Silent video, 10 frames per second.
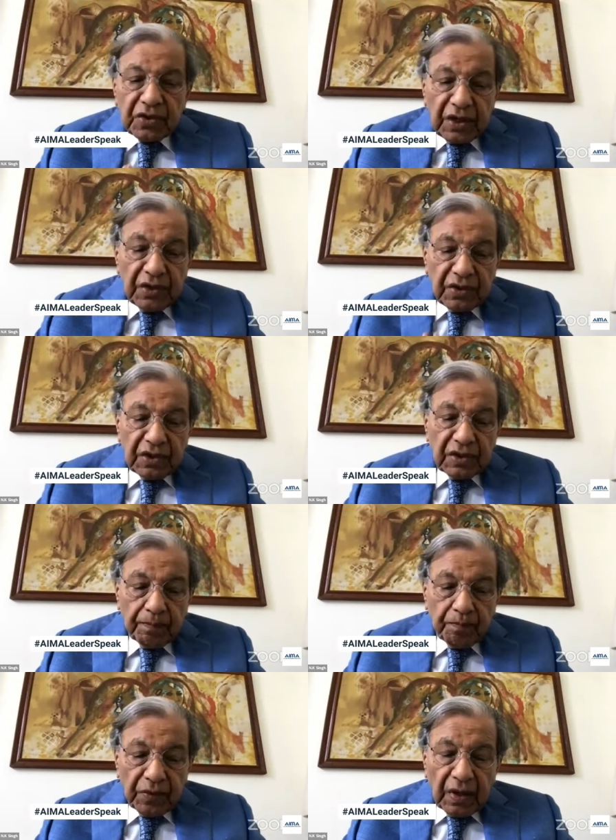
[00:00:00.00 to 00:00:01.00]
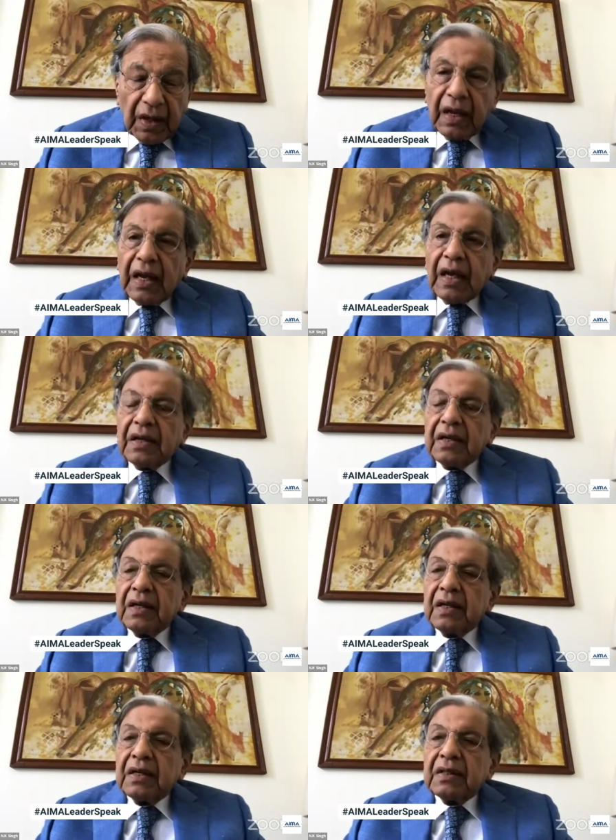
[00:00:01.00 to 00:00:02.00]
changes. And
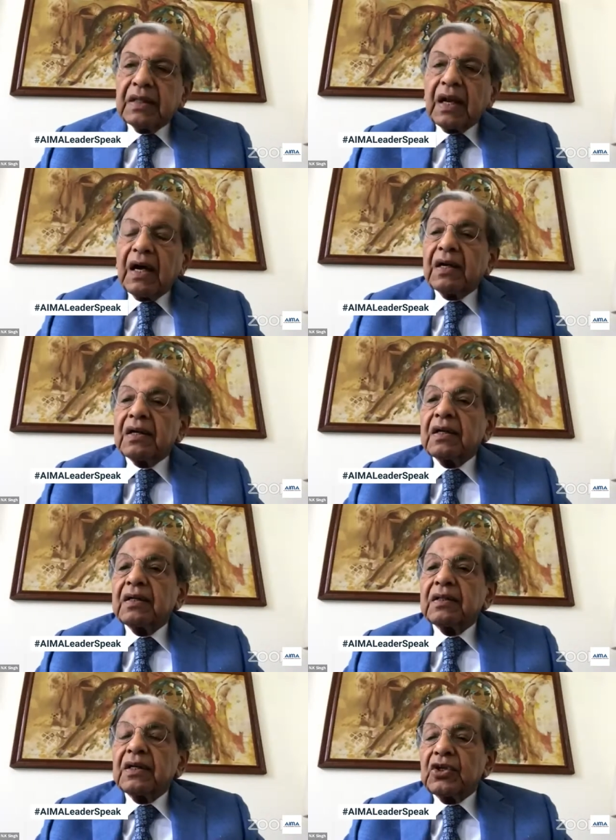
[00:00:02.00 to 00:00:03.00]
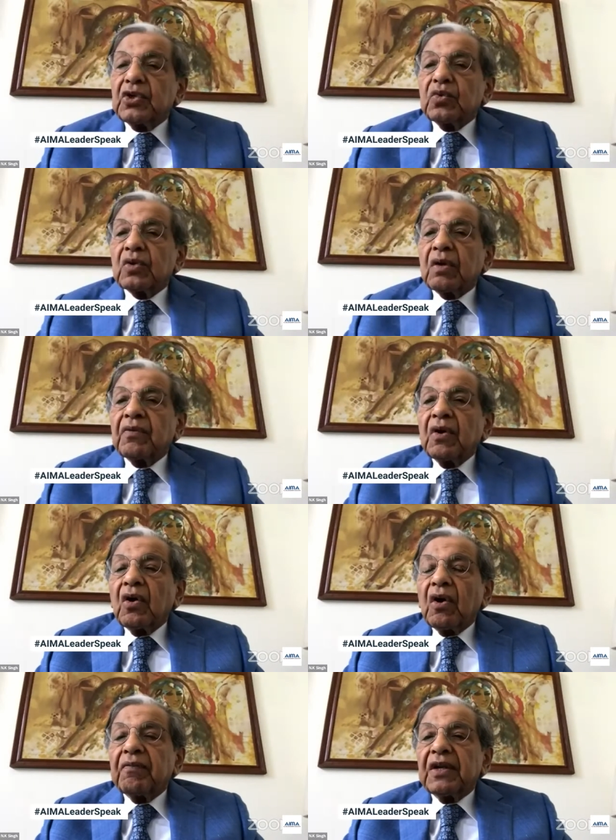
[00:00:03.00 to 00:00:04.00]
there are the issues of
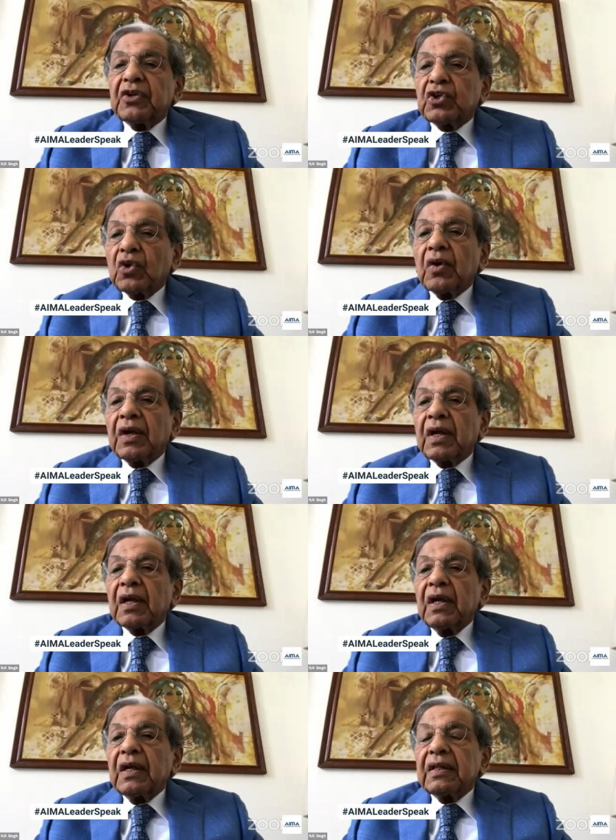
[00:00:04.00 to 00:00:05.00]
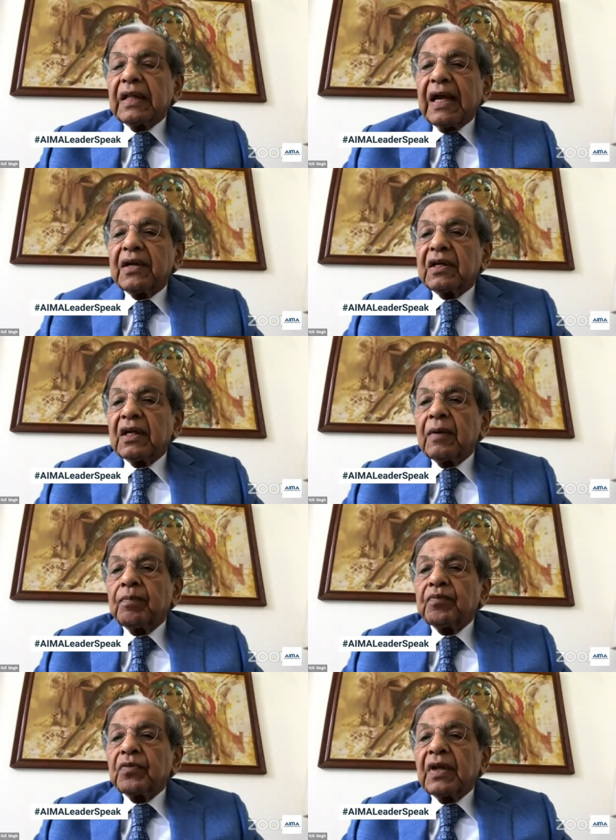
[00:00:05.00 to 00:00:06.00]
ensuring that
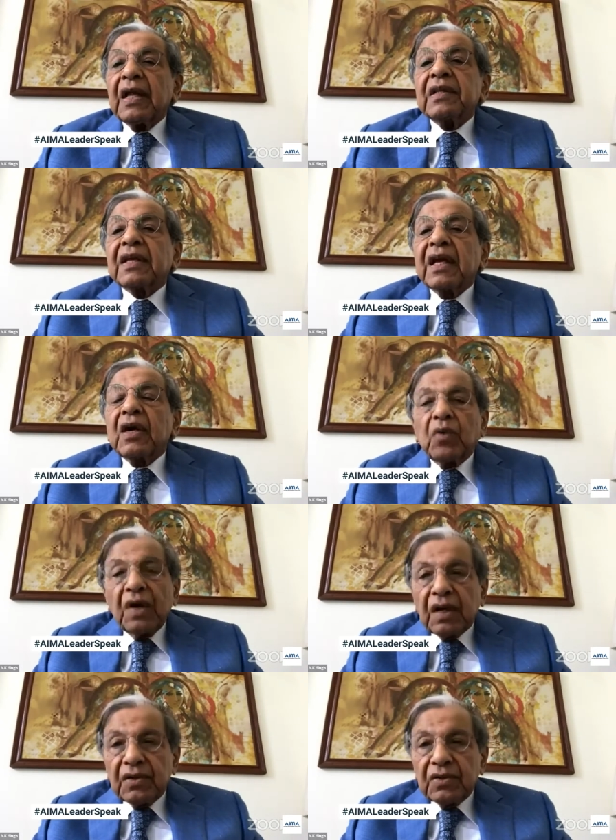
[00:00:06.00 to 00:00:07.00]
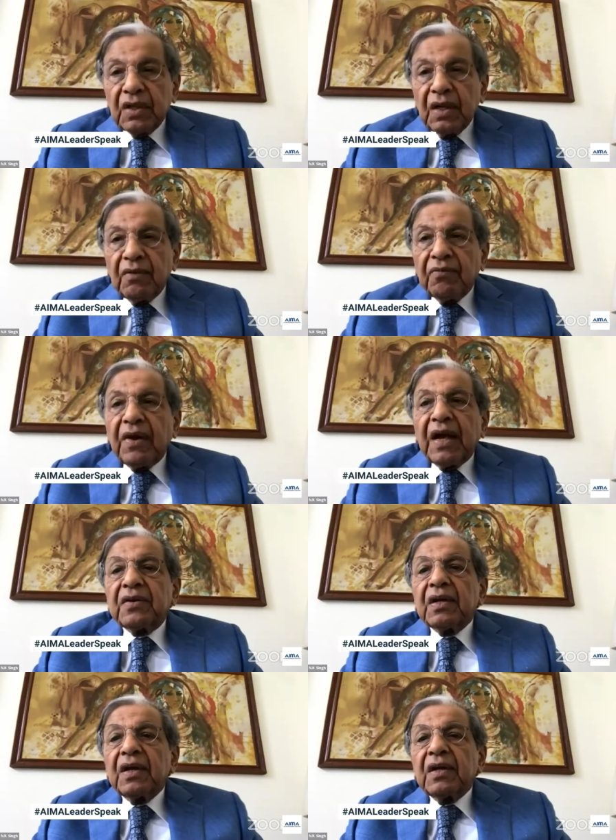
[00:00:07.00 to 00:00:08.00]
the healthcare workers
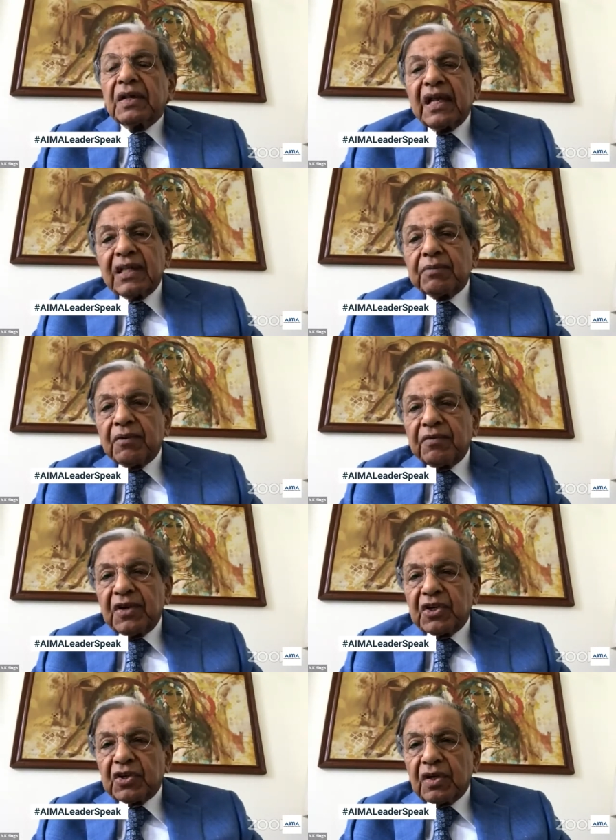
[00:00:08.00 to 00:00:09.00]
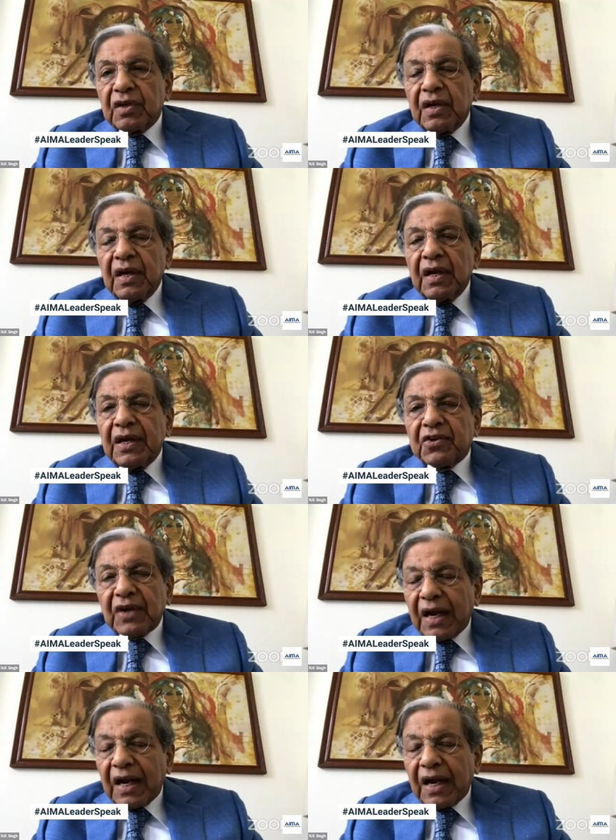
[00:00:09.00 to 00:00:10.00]
find the health profession
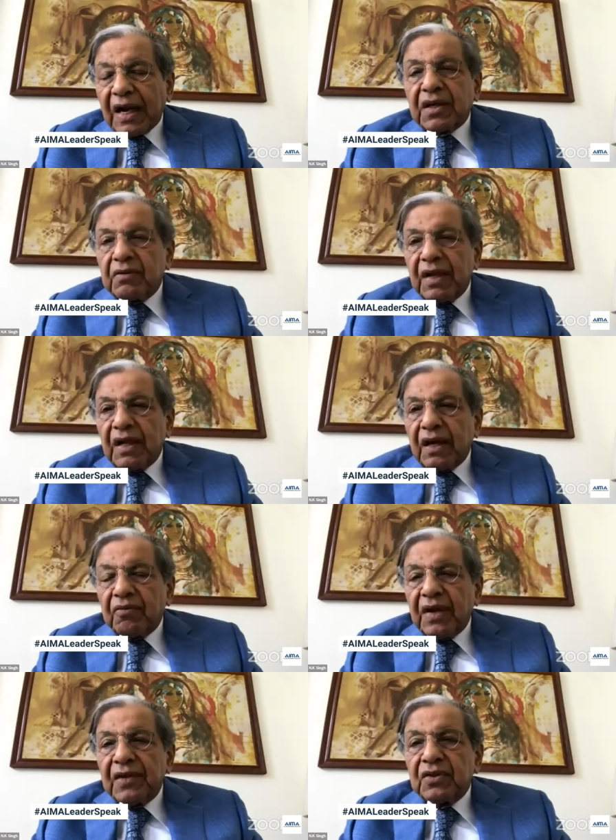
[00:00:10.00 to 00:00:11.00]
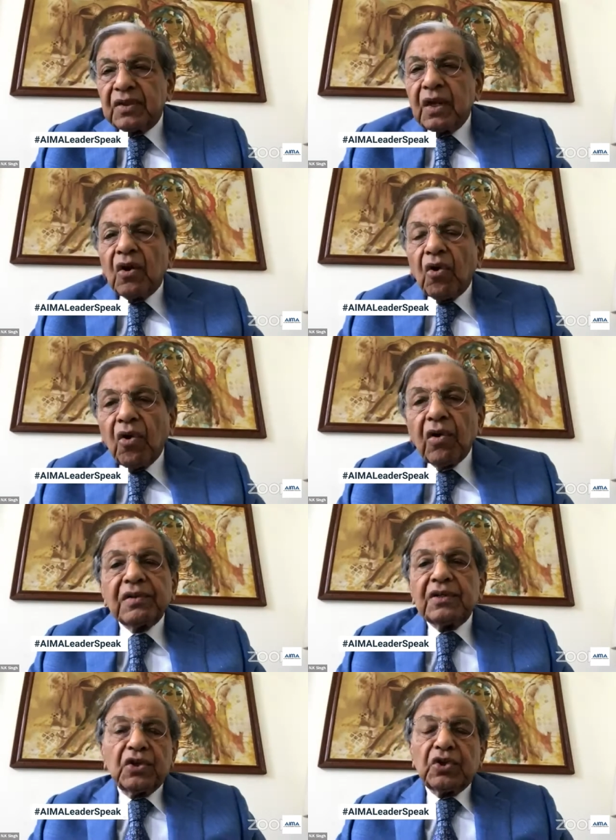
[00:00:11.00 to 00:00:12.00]
attractive enough. And all these
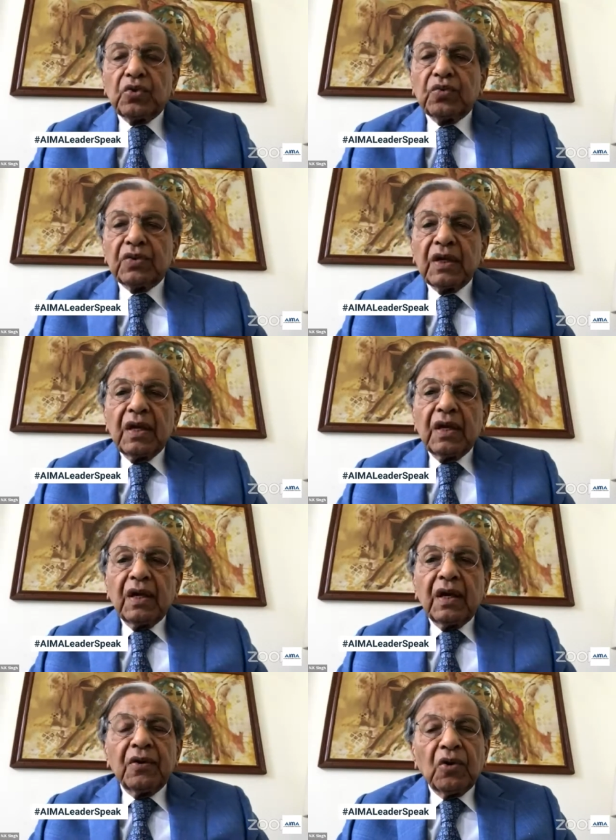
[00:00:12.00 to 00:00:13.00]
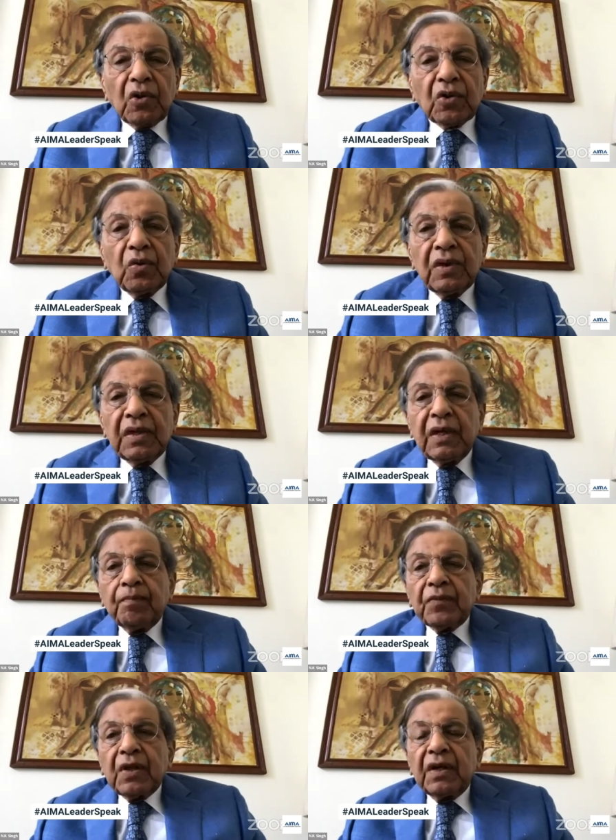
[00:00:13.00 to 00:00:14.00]
issues not only
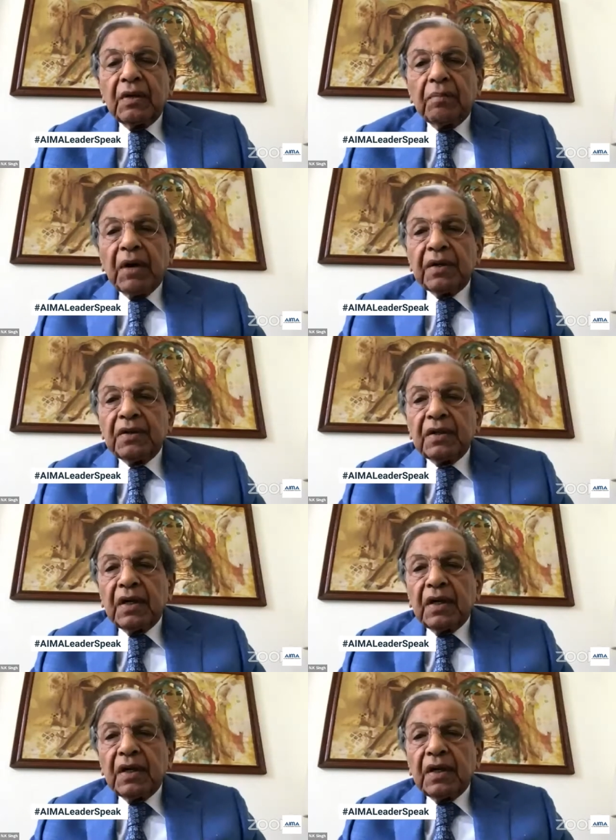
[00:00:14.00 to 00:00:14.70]
demand